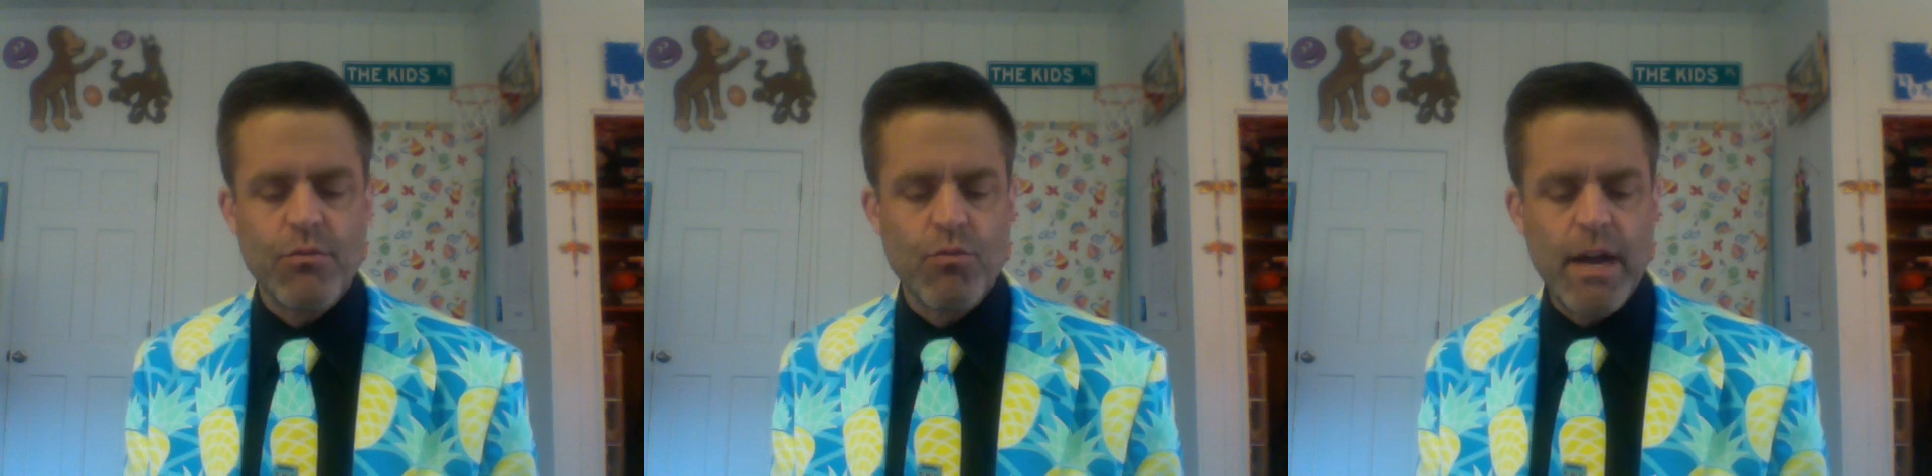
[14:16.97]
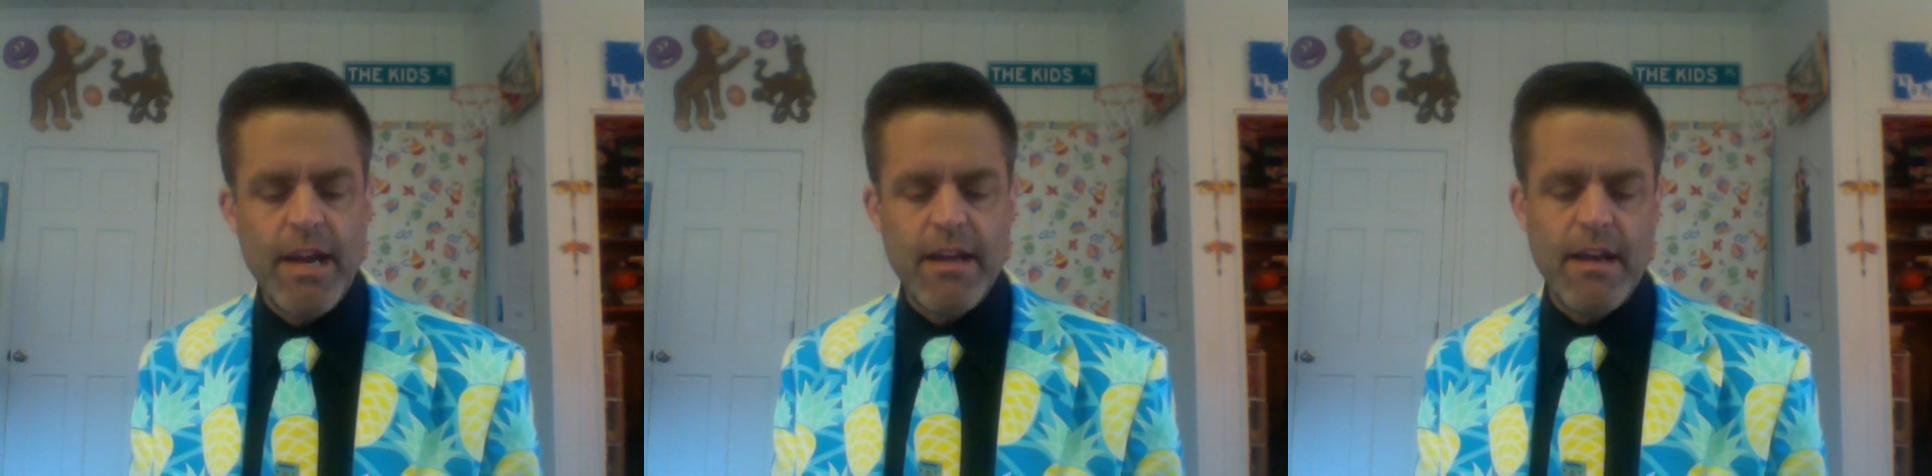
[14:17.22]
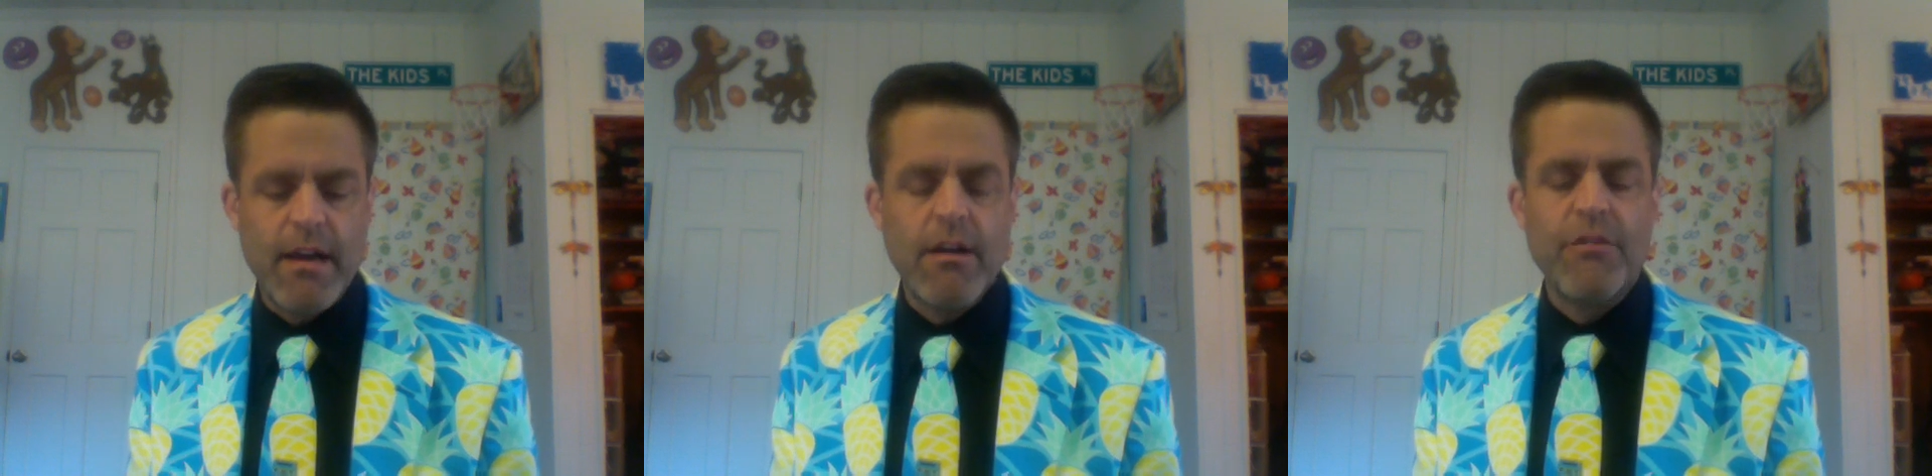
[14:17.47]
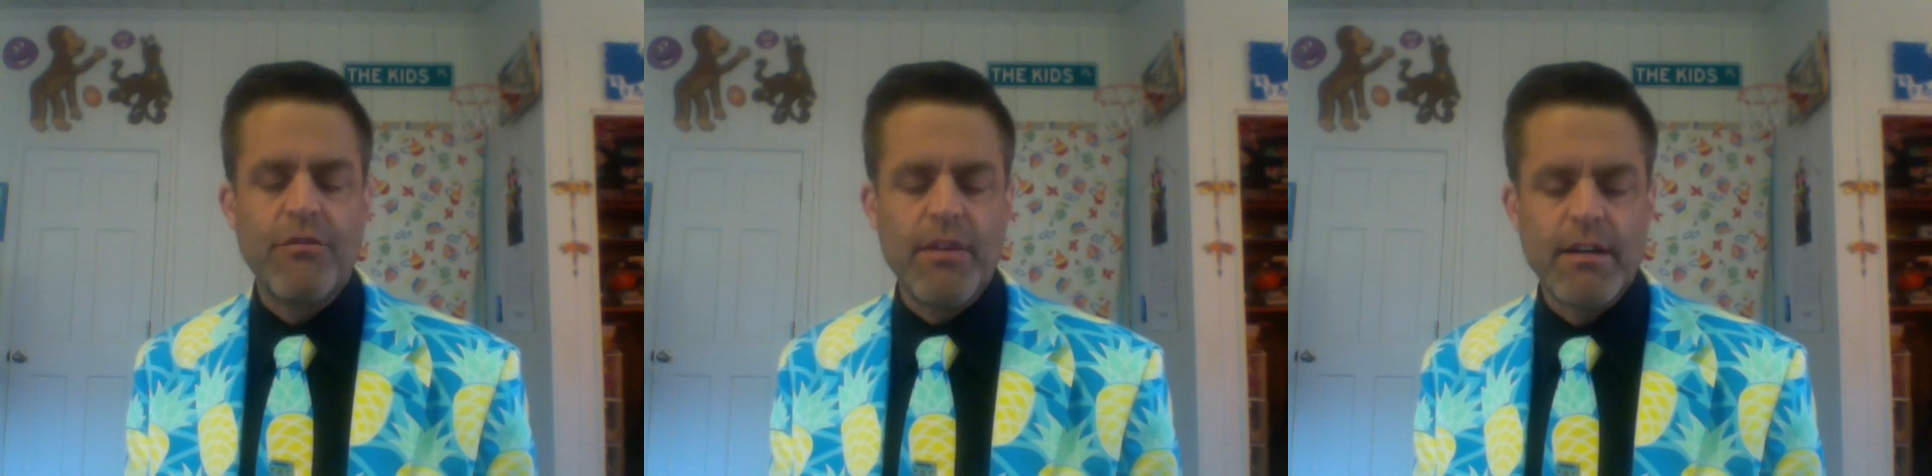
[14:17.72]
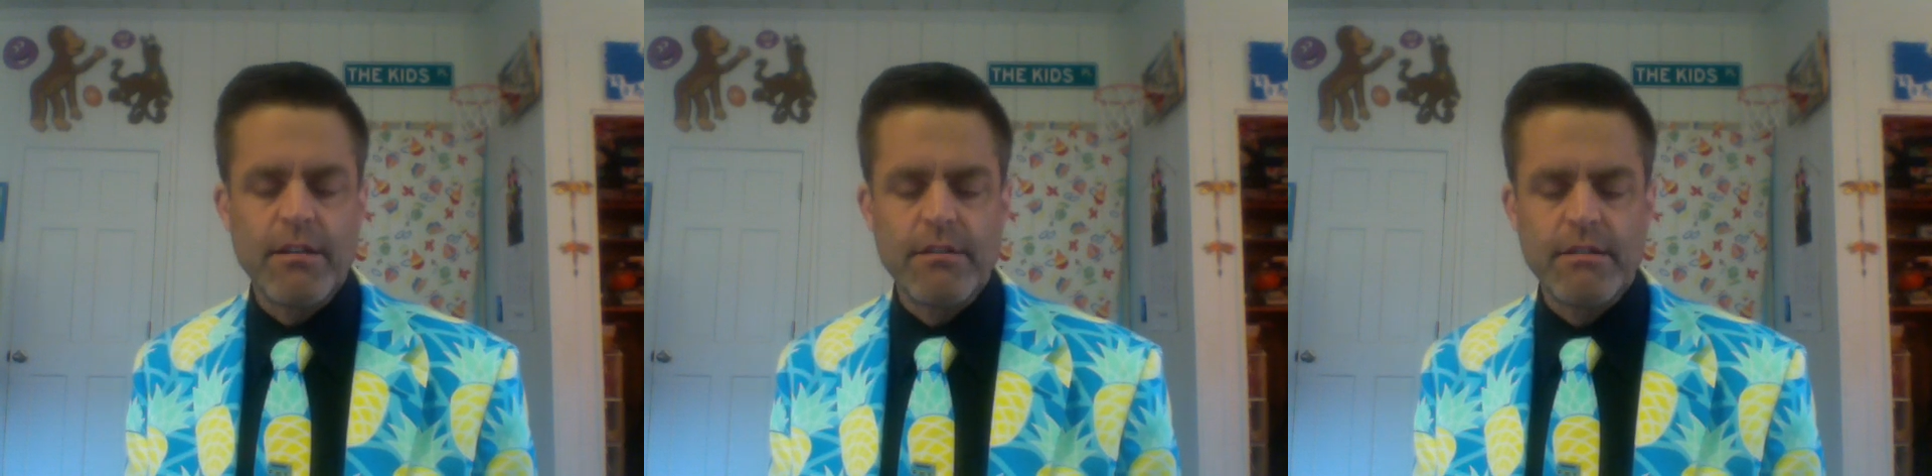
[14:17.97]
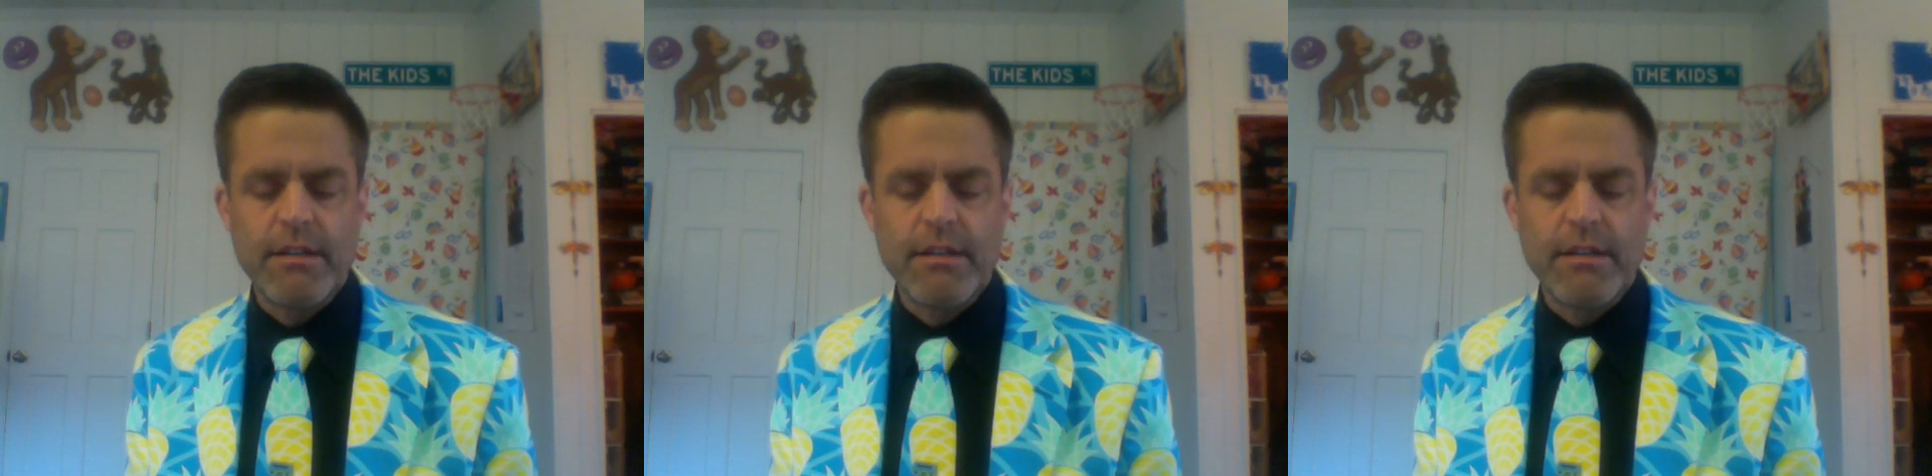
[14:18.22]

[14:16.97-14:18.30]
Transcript: red hair and freckles.